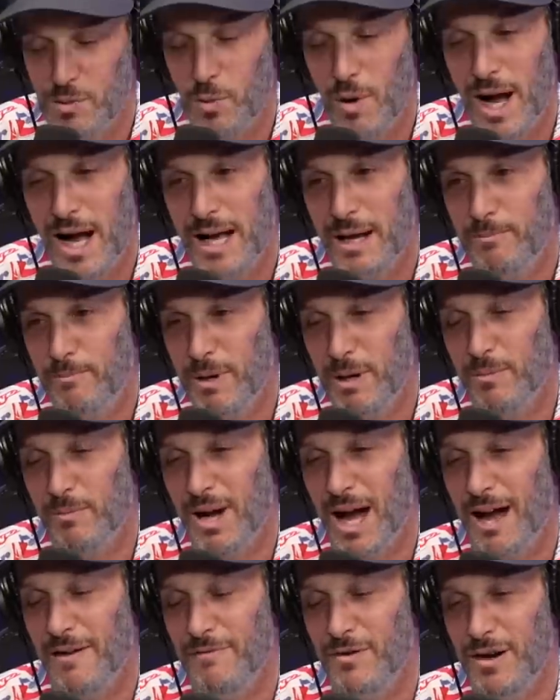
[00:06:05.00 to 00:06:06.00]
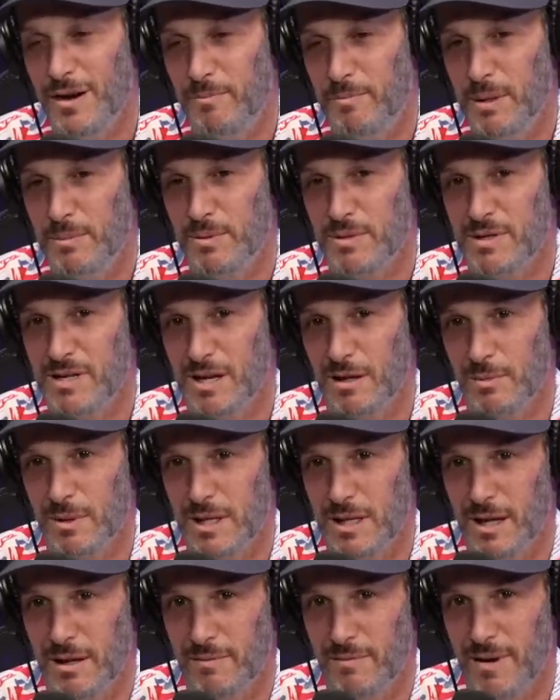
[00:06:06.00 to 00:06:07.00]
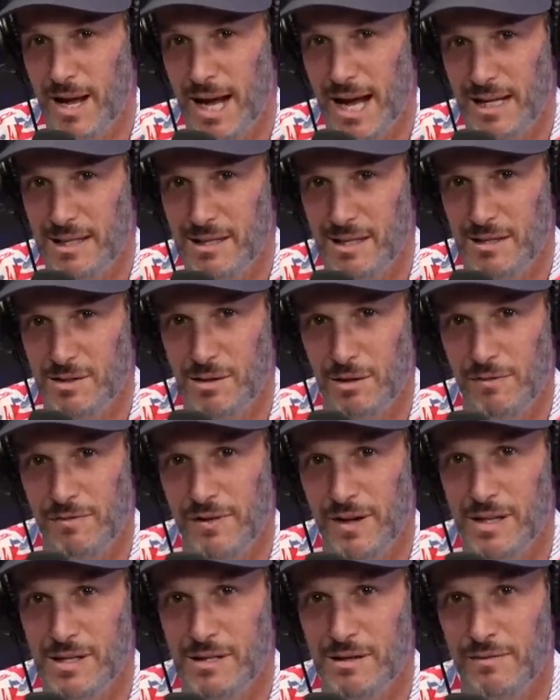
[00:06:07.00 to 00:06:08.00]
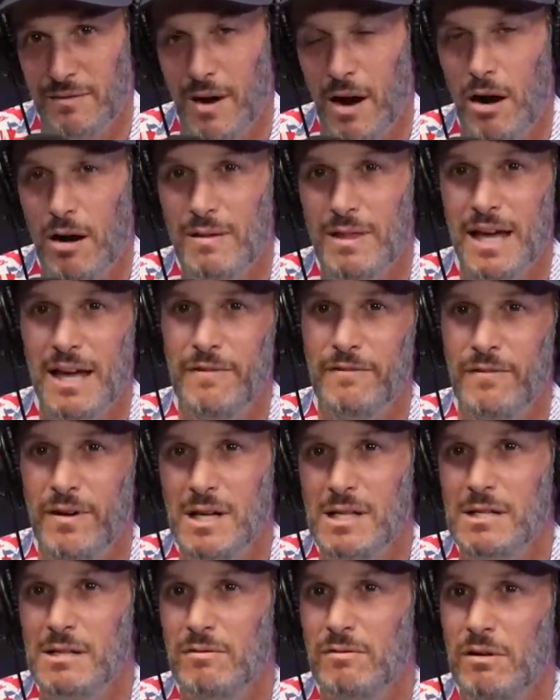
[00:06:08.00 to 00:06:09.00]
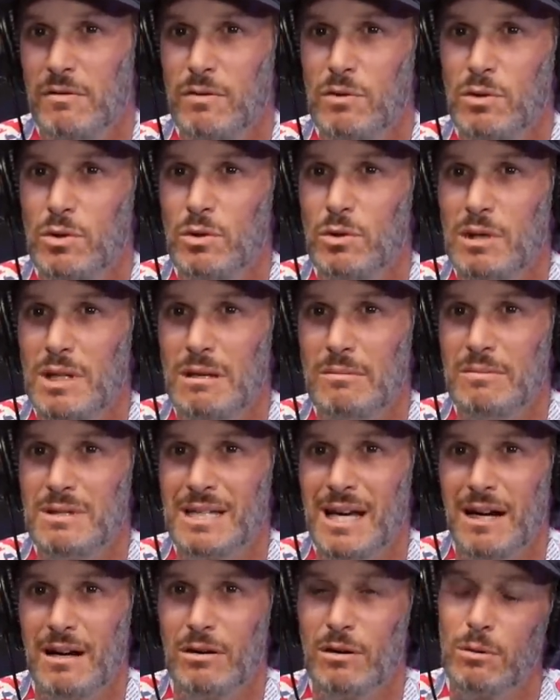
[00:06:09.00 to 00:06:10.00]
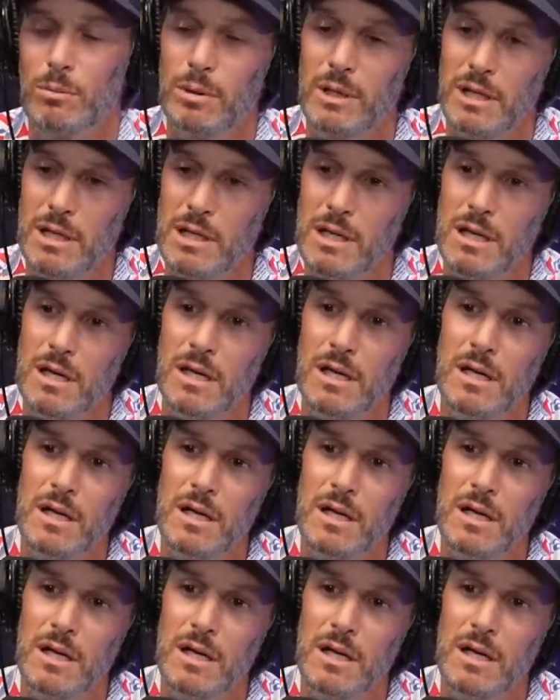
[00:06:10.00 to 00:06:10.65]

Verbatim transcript: why, and I've heard people tell me that accents are offensive. Are they offensive if you do them terribly?